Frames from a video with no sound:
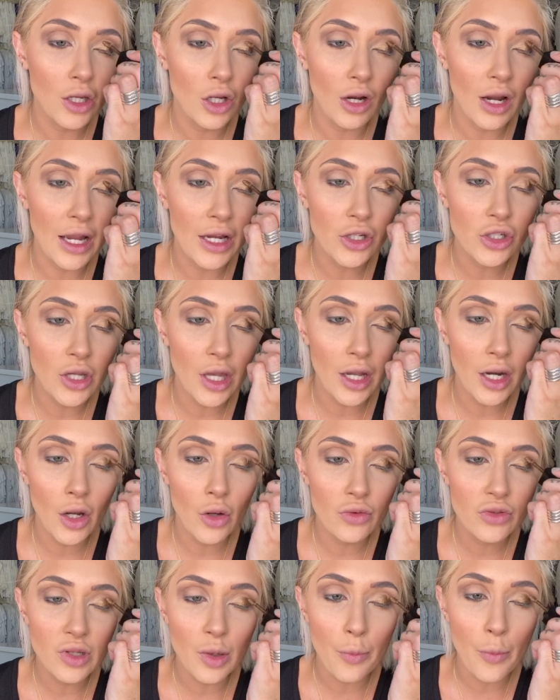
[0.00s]
your
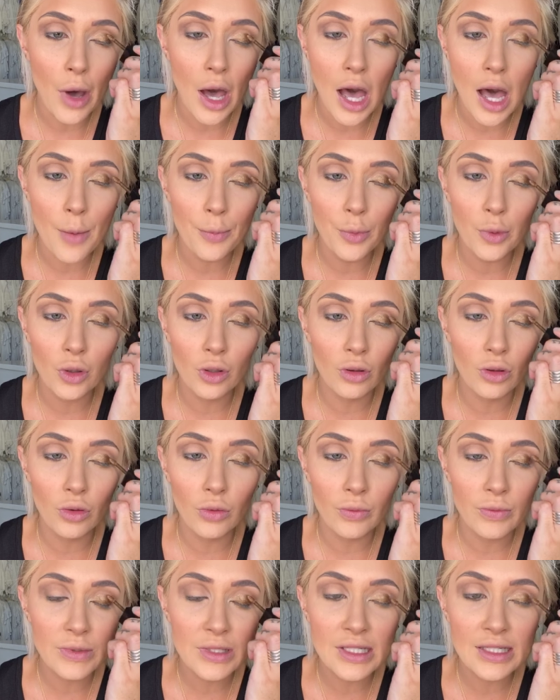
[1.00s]
eyeshadow to pop or
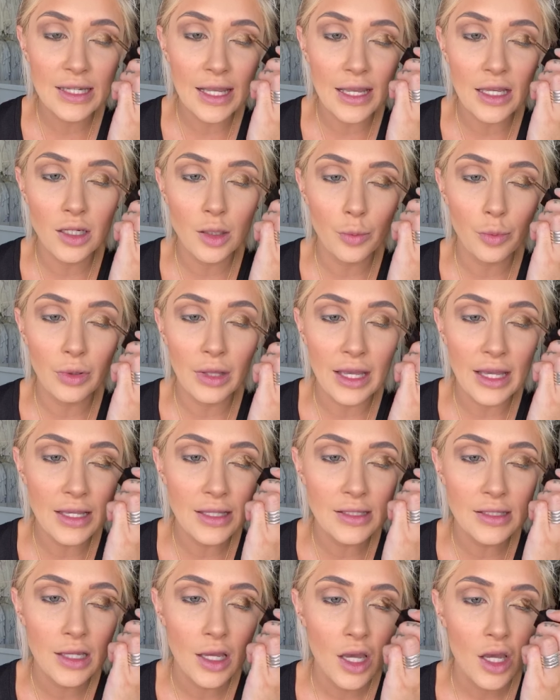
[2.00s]
stay into
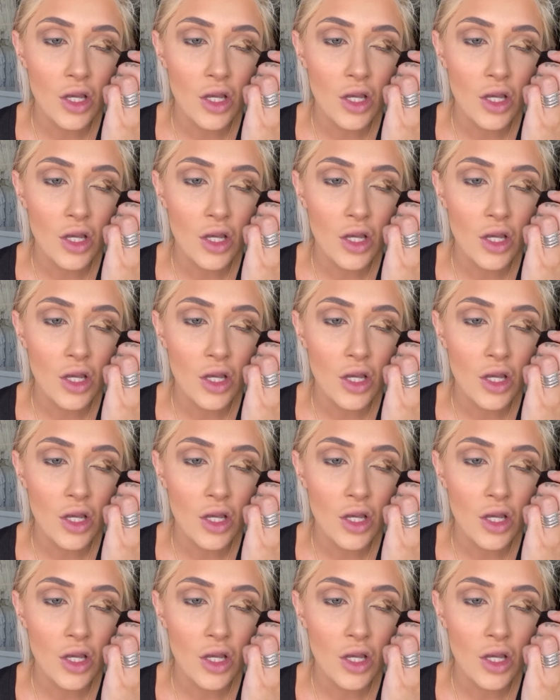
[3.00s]
place.